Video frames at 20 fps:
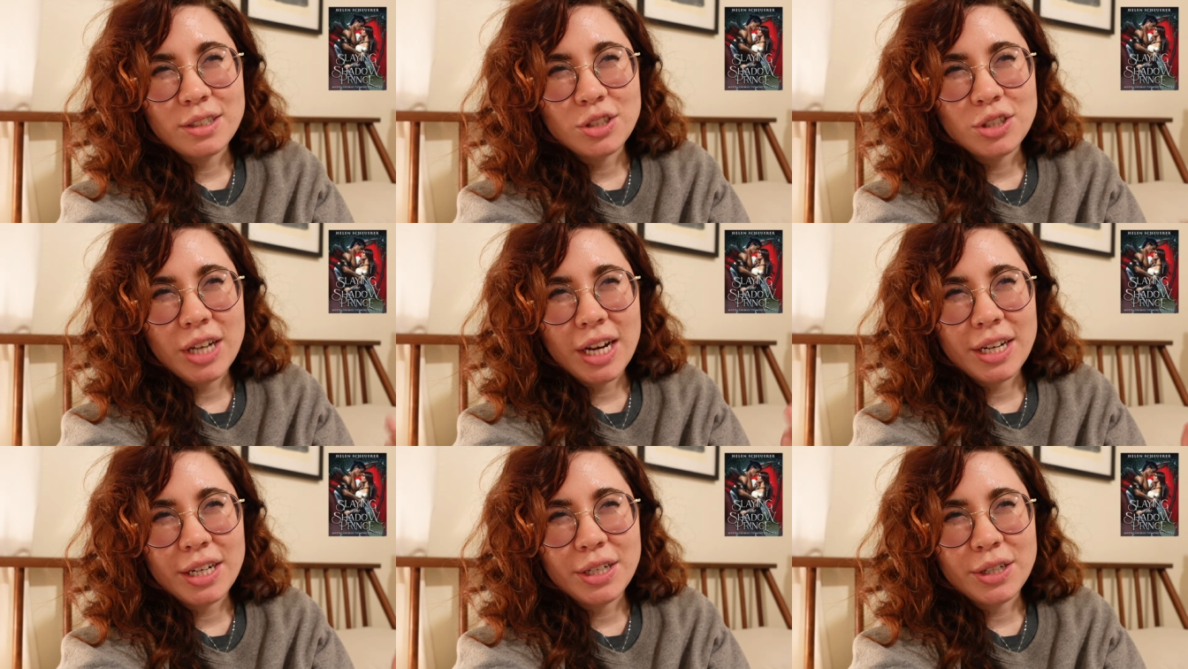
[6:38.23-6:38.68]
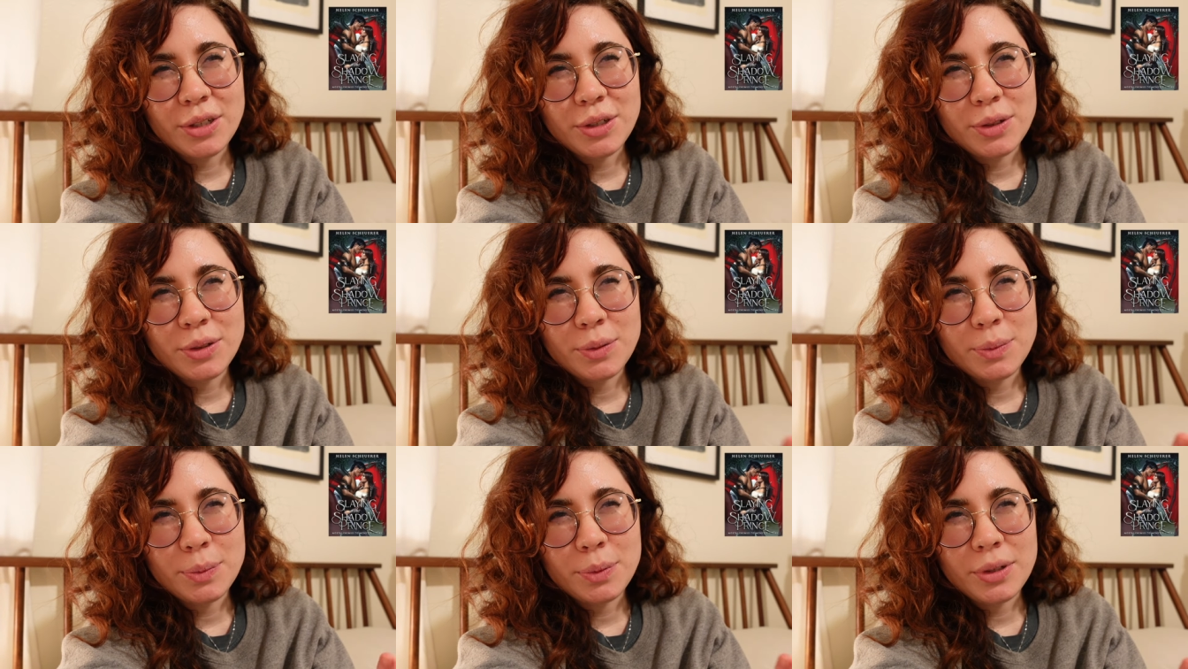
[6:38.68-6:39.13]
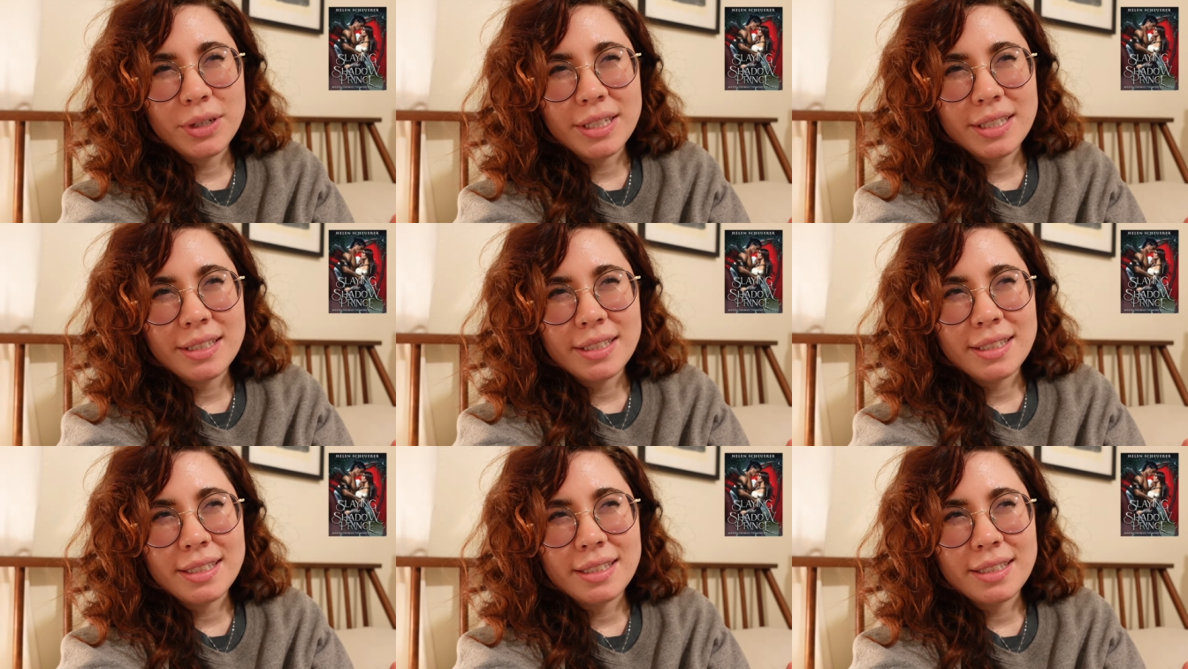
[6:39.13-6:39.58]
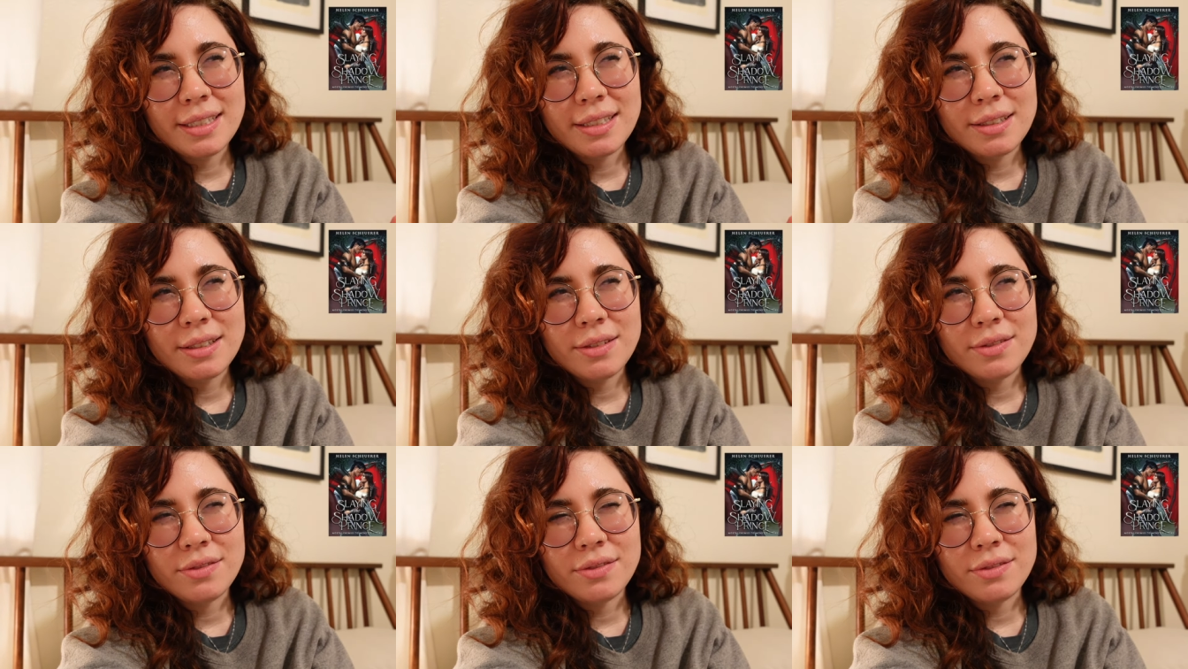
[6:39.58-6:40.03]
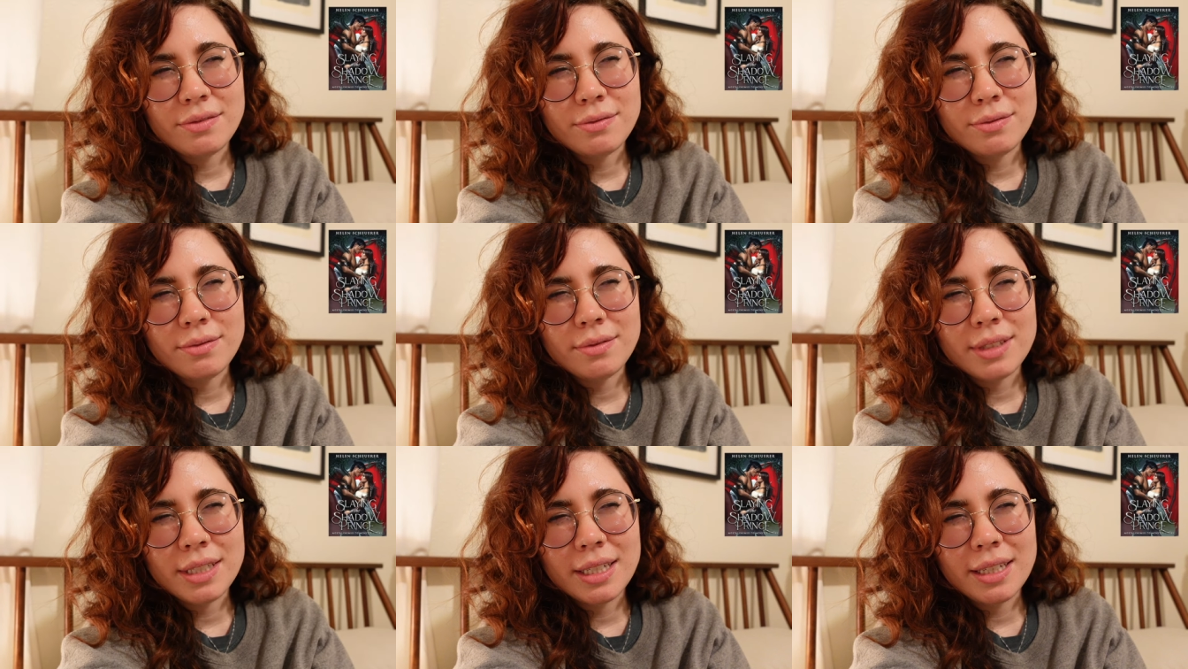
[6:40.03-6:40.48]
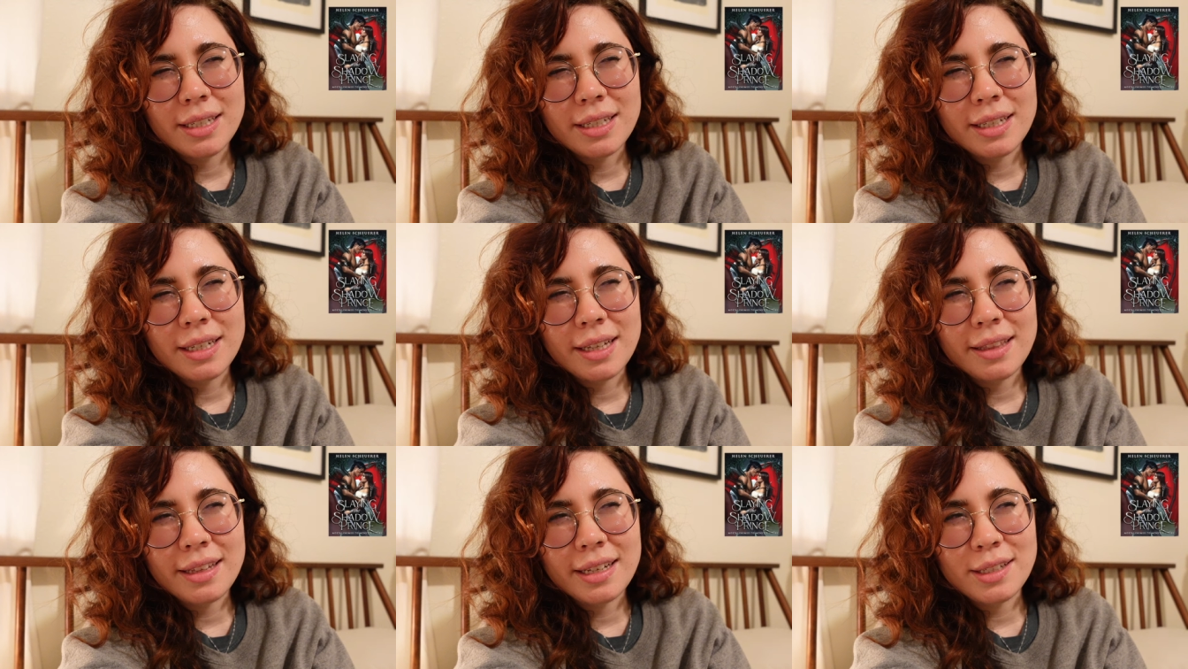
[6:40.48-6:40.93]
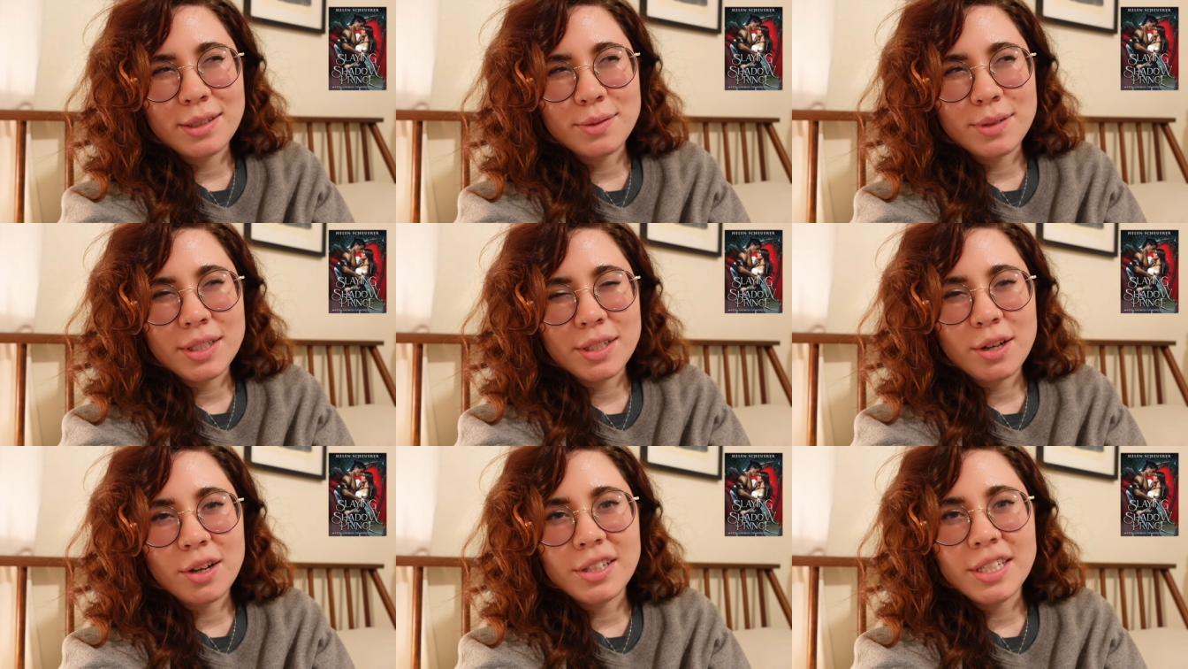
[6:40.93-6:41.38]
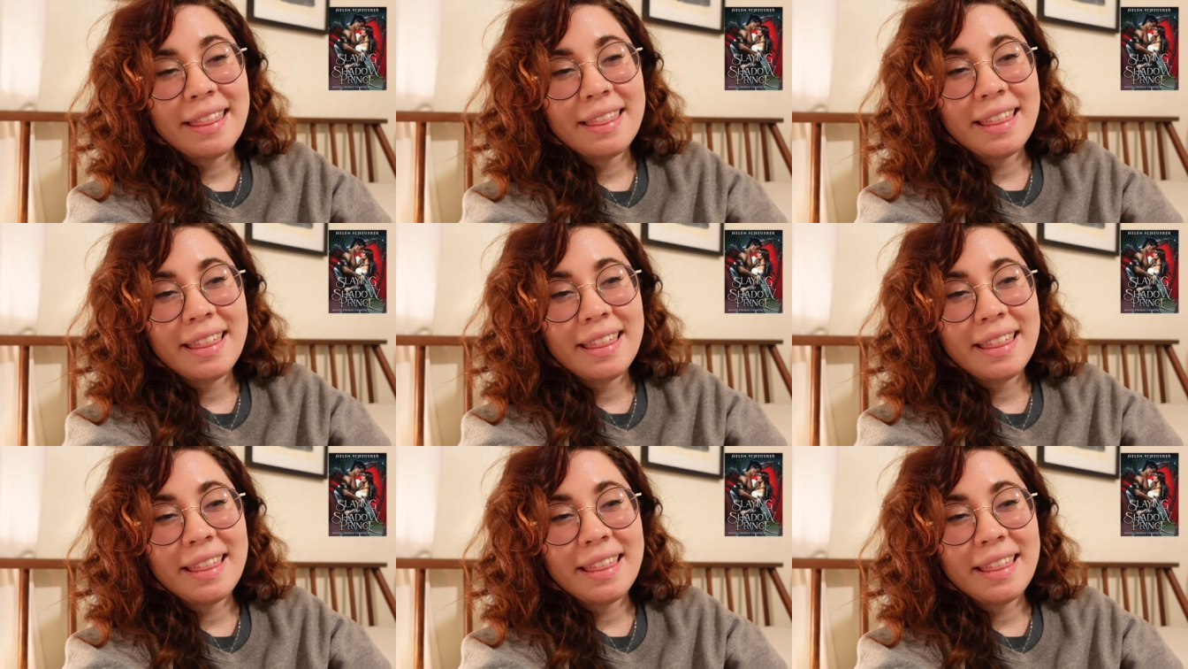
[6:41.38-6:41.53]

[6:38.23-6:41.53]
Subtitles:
Shadow Prince, I think is what it's called.